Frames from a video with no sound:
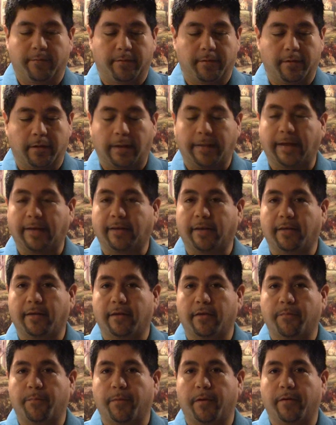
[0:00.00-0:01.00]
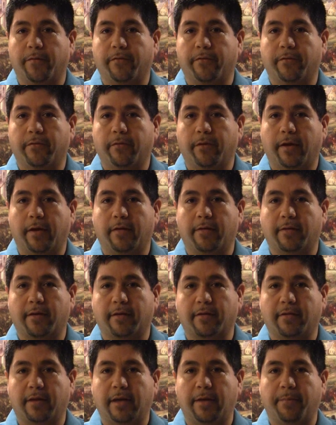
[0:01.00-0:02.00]
Connected this both to a
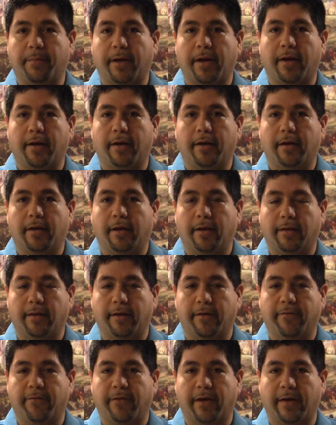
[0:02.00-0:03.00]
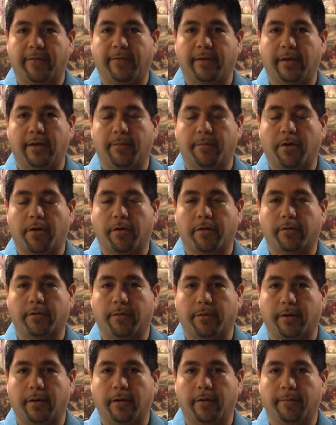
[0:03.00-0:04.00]
6D body and a 5D Mark
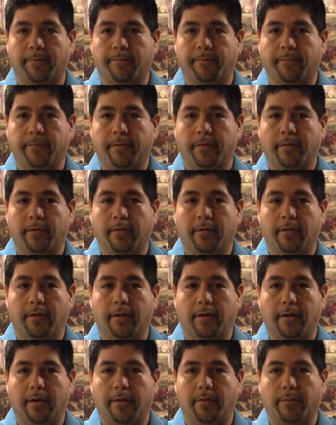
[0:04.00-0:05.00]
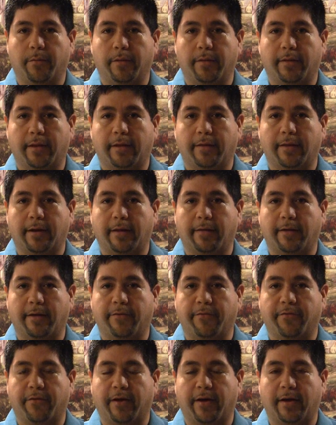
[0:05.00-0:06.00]
III. And one thing that I
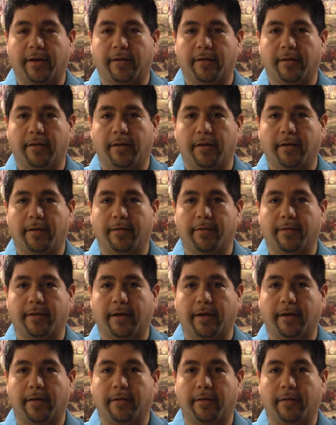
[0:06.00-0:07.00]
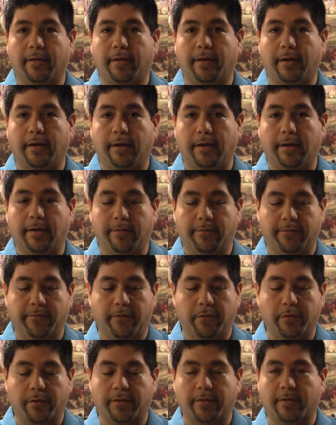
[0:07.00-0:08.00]
did find is that the
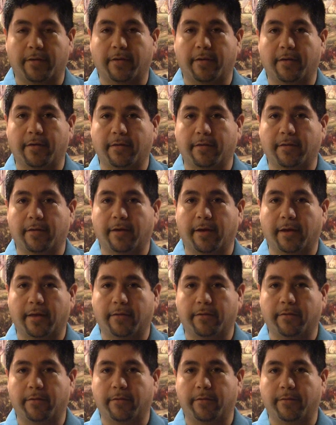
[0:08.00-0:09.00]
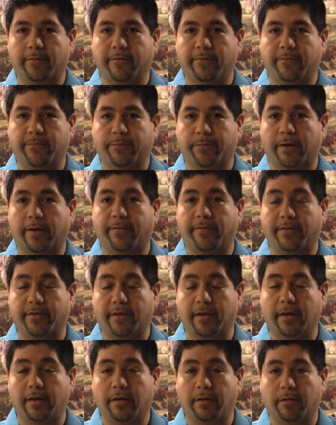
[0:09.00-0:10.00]
focus assist, as you've probably
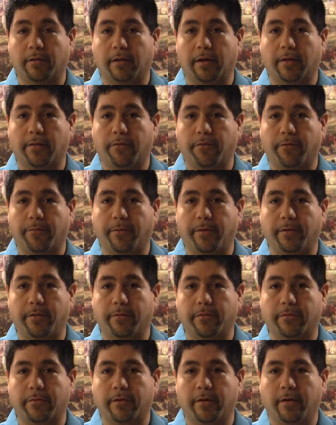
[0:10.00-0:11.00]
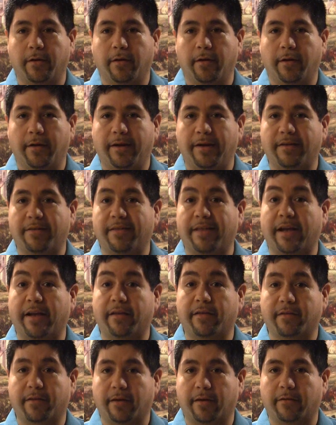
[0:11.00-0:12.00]
seen on other reviews, is
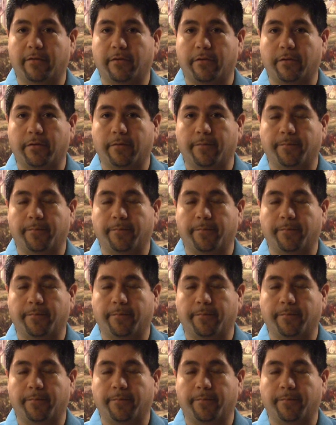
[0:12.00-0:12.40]
not centered.